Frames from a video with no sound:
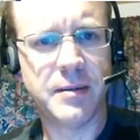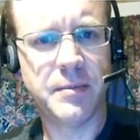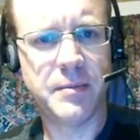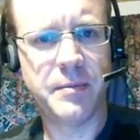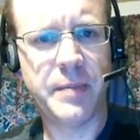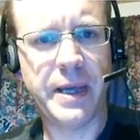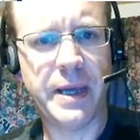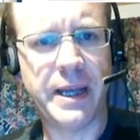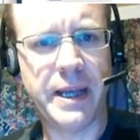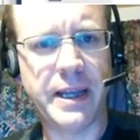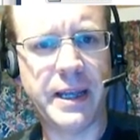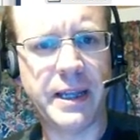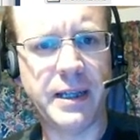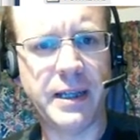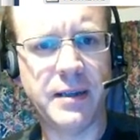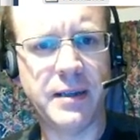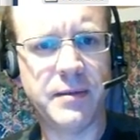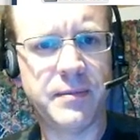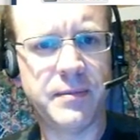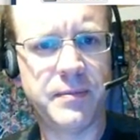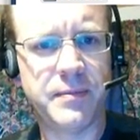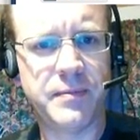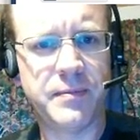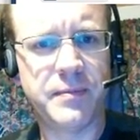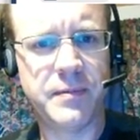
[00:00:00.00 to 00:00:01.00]
penny
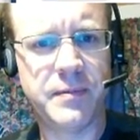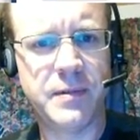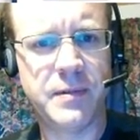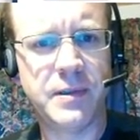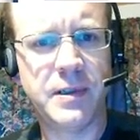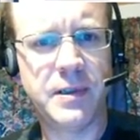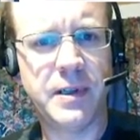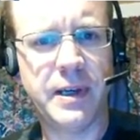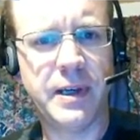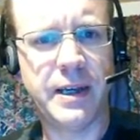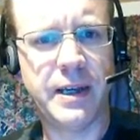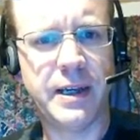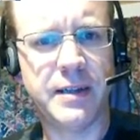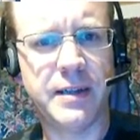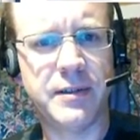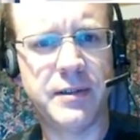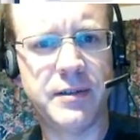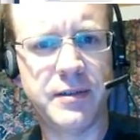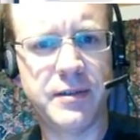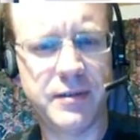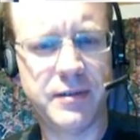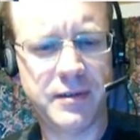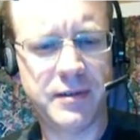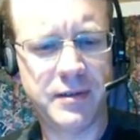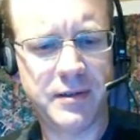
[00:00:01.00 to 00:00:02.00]
as
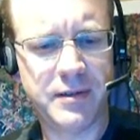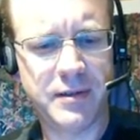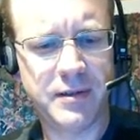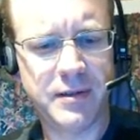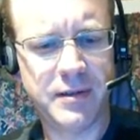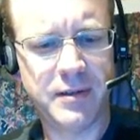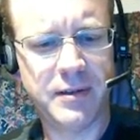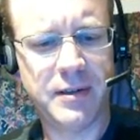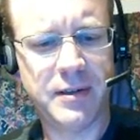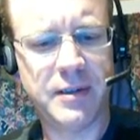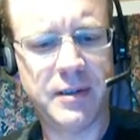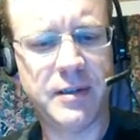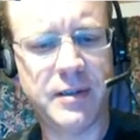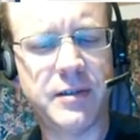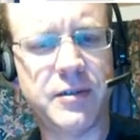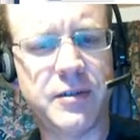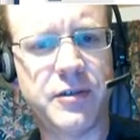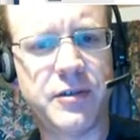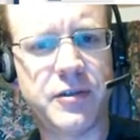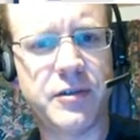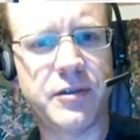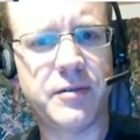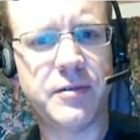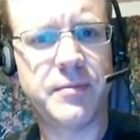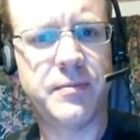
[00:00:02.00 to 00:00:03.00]

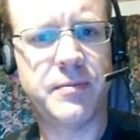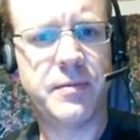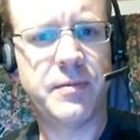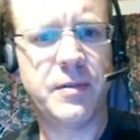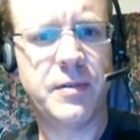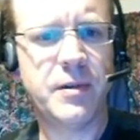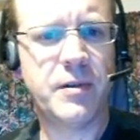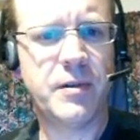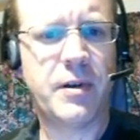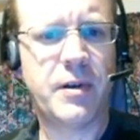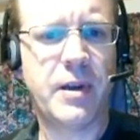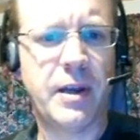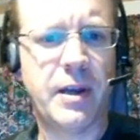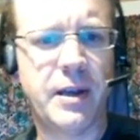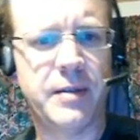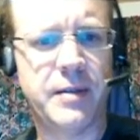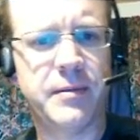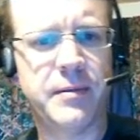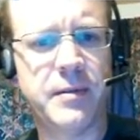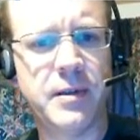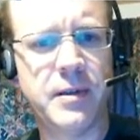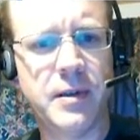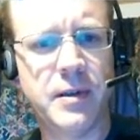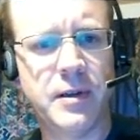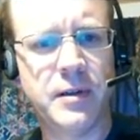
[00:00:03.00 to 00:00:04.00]
integer. Okay,
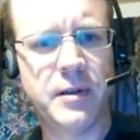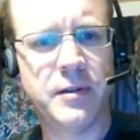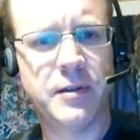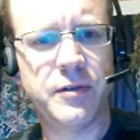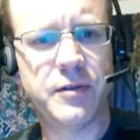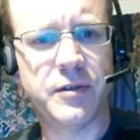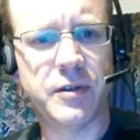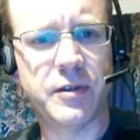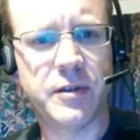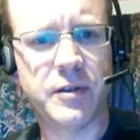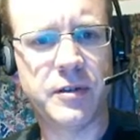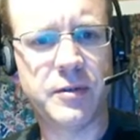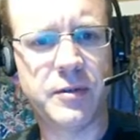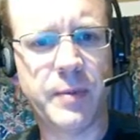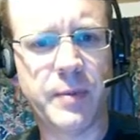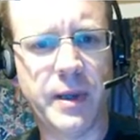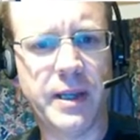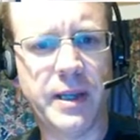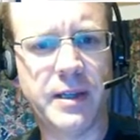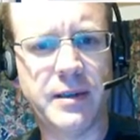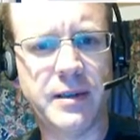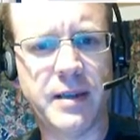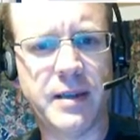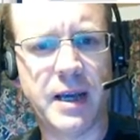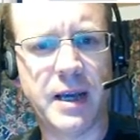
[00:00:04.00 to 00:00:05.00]
so there's my
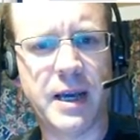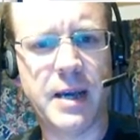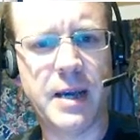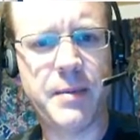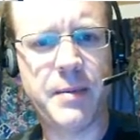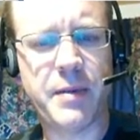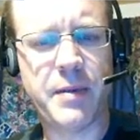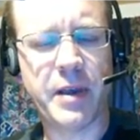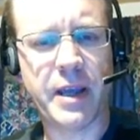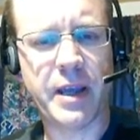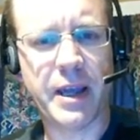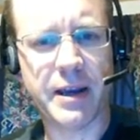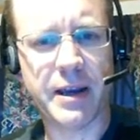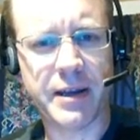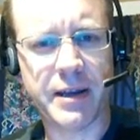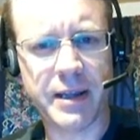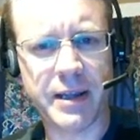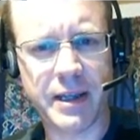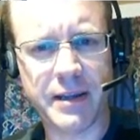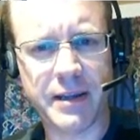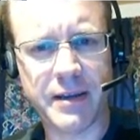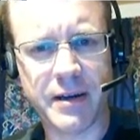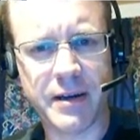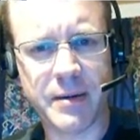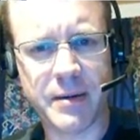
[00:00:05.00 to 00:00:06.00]
int dimes. I
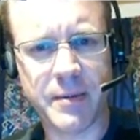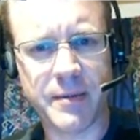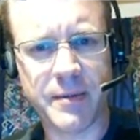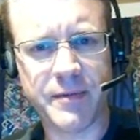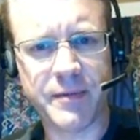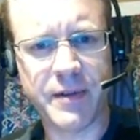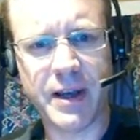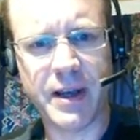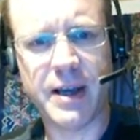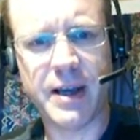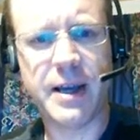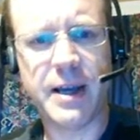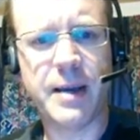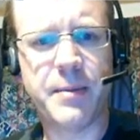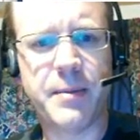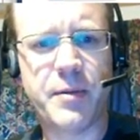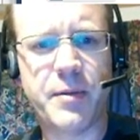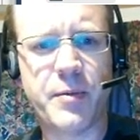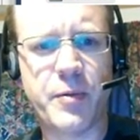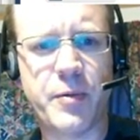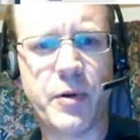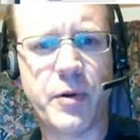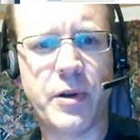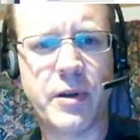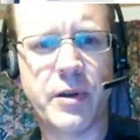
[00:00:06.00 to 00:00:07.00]
calculate the number of dimes,
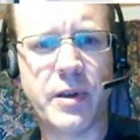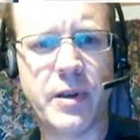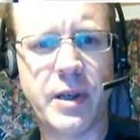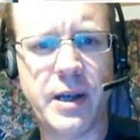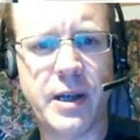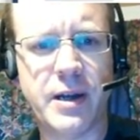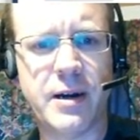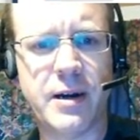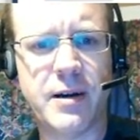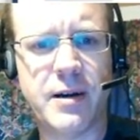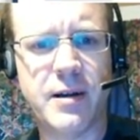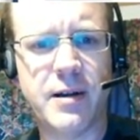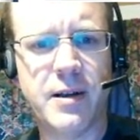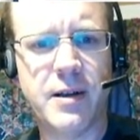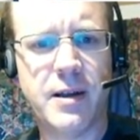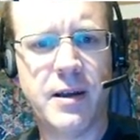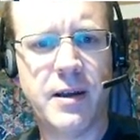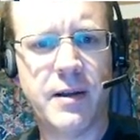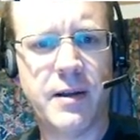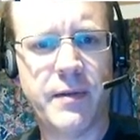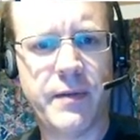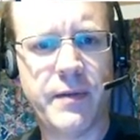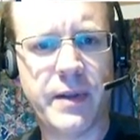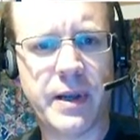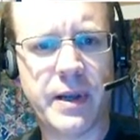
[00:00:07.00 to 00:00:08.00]
put it here.
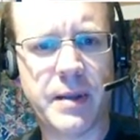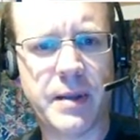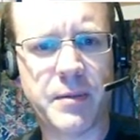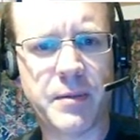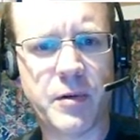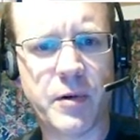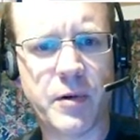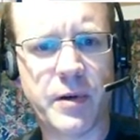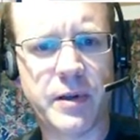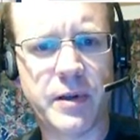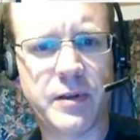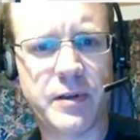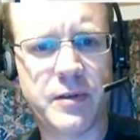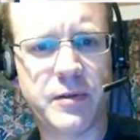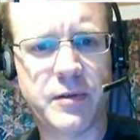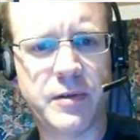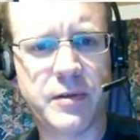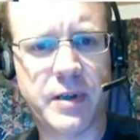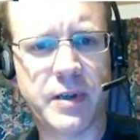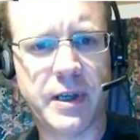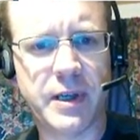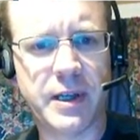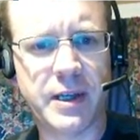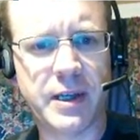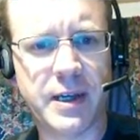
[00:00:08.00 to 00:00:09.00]
Then I'm going to
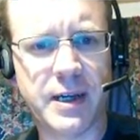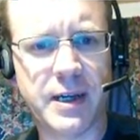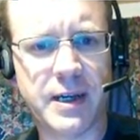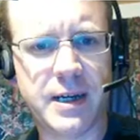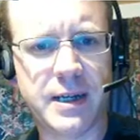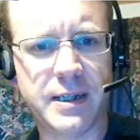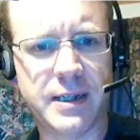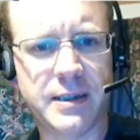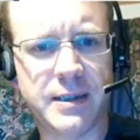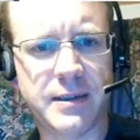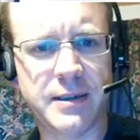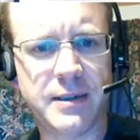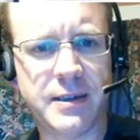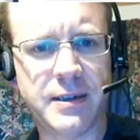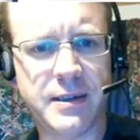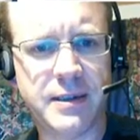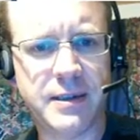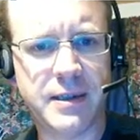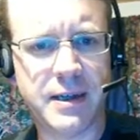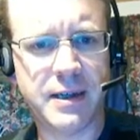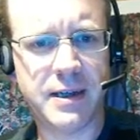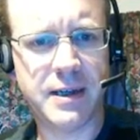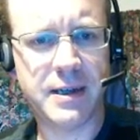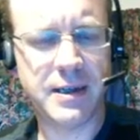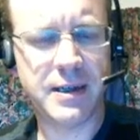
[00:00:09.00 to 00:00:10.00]
take int
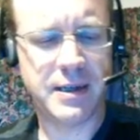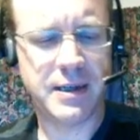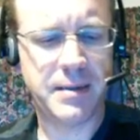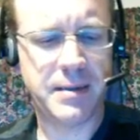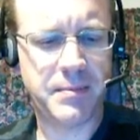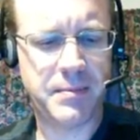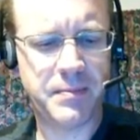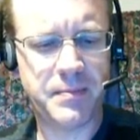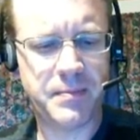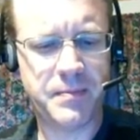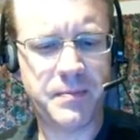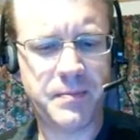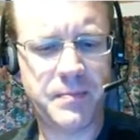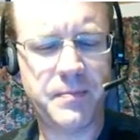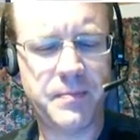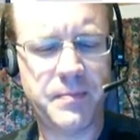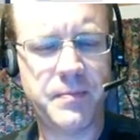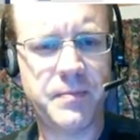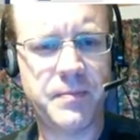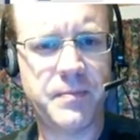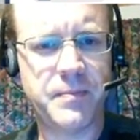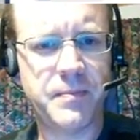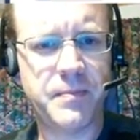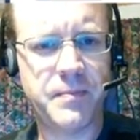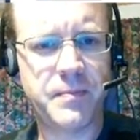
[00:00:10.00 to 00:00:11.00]
dime
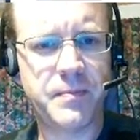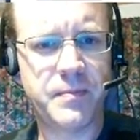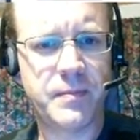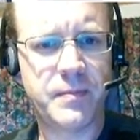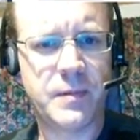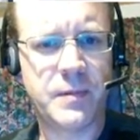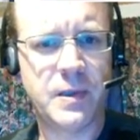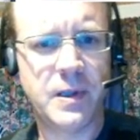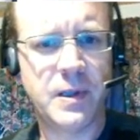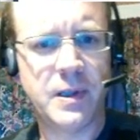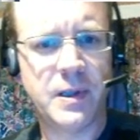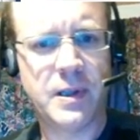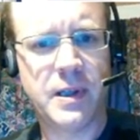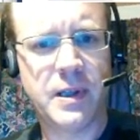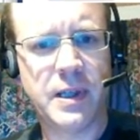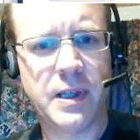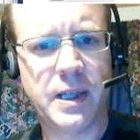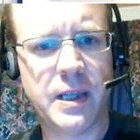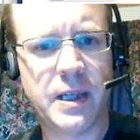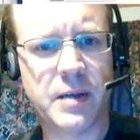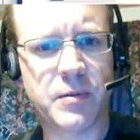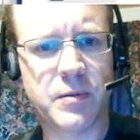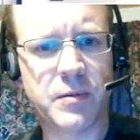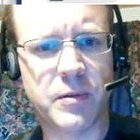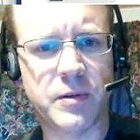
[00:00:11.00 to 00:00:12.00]

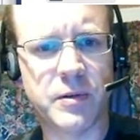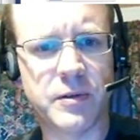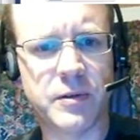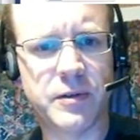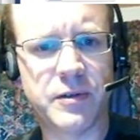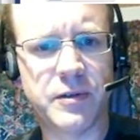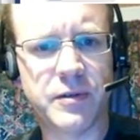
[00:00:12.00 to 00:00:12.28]
equals,